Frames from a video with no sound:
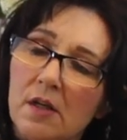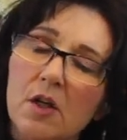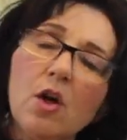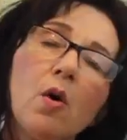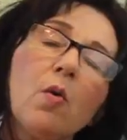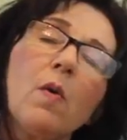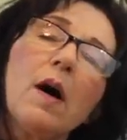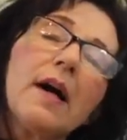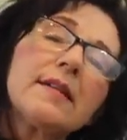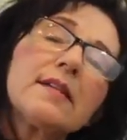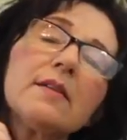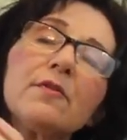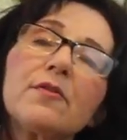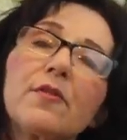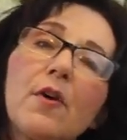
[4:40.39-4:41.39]
no, well, I
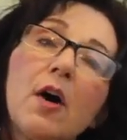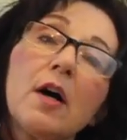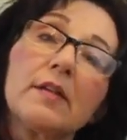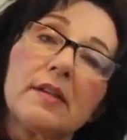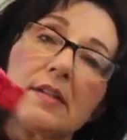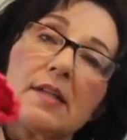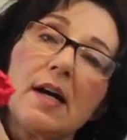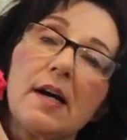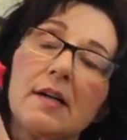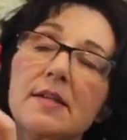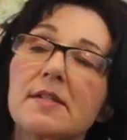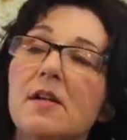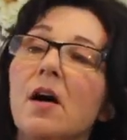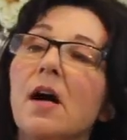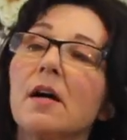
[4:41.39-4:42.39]
didn't frog the entire
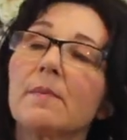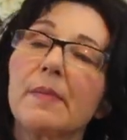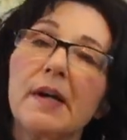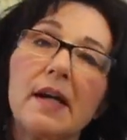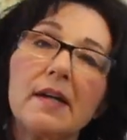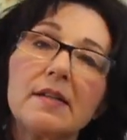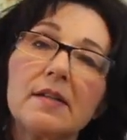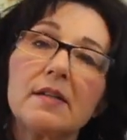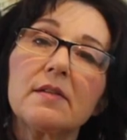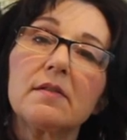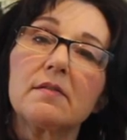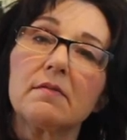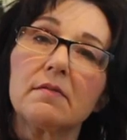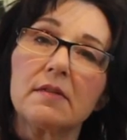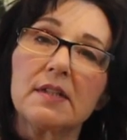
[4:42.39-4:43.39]
sock, but I did
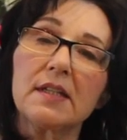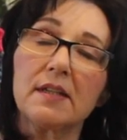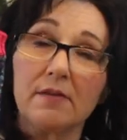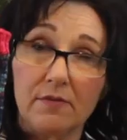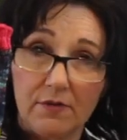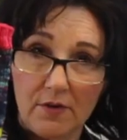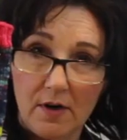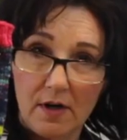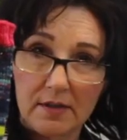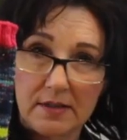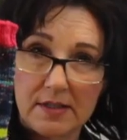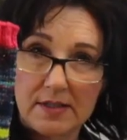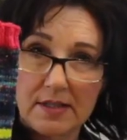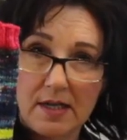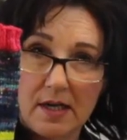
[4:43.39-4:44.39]
frog
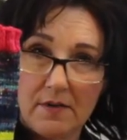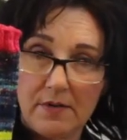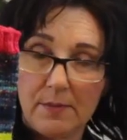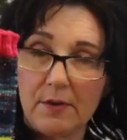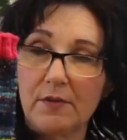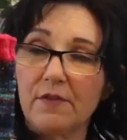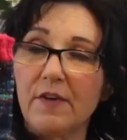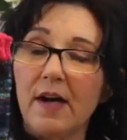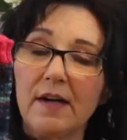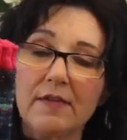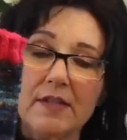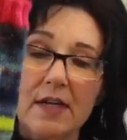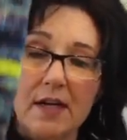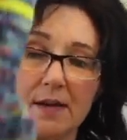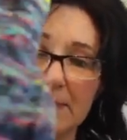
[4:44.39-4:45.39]
this cuff about
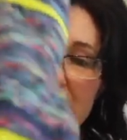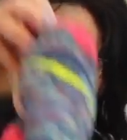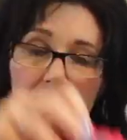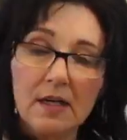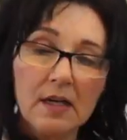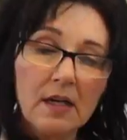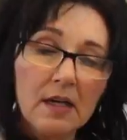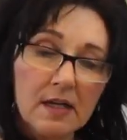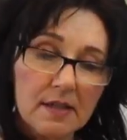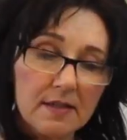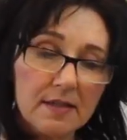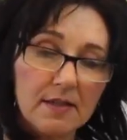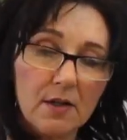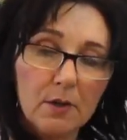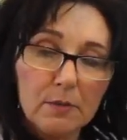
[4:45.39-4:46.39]
5 times.
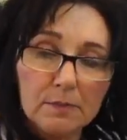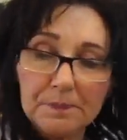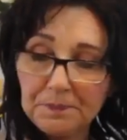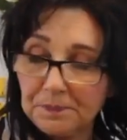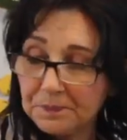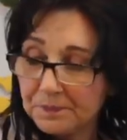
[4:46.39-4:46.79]
So